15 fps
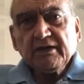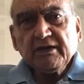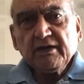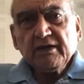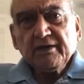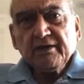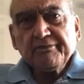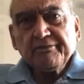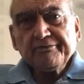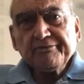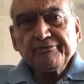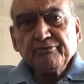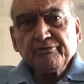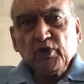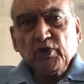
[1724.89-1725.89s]
And
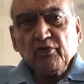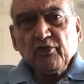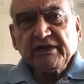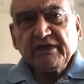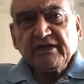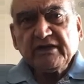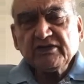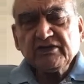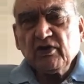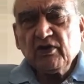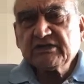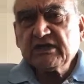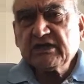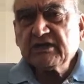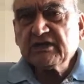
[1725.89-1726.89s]
moreover, that
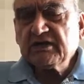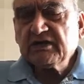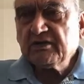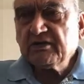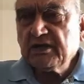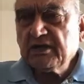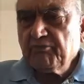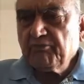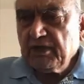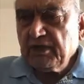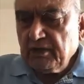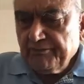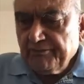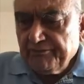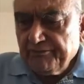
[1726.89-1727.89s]
is not such an
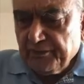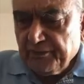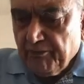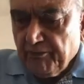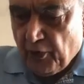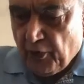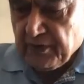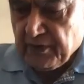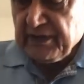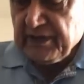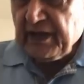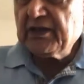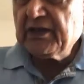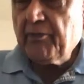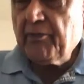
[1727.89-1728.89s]

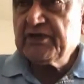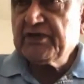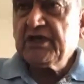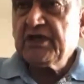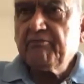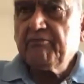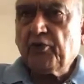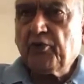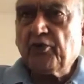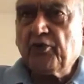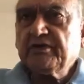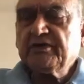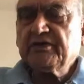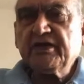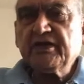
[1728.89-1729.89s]
important thing. The
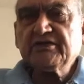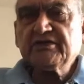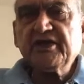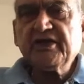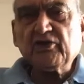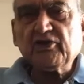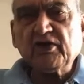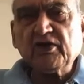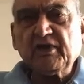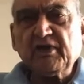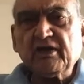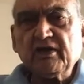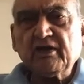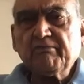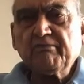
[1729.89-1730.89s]
important thing is the
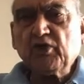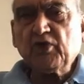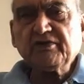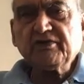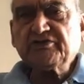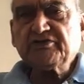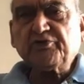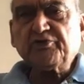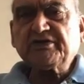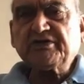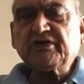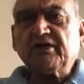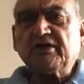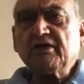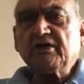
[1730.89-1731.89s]
economy, not the
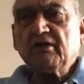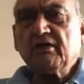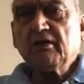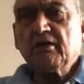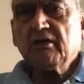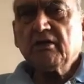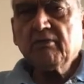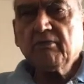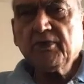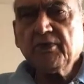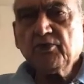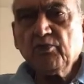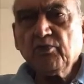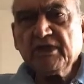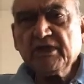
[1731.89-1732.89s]
judiciary.
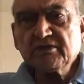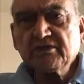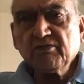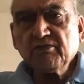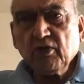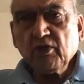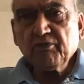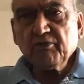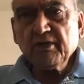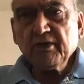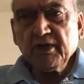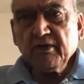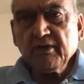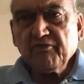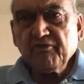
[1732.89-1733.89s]
You must
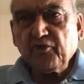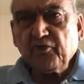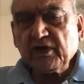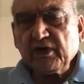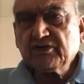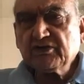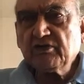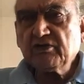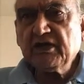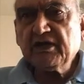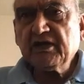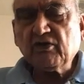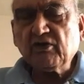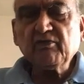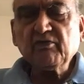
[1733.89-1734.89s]
now focus
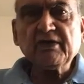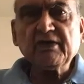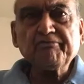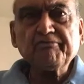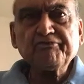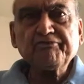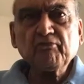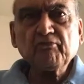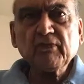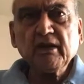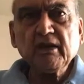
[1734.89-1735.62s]
on the economy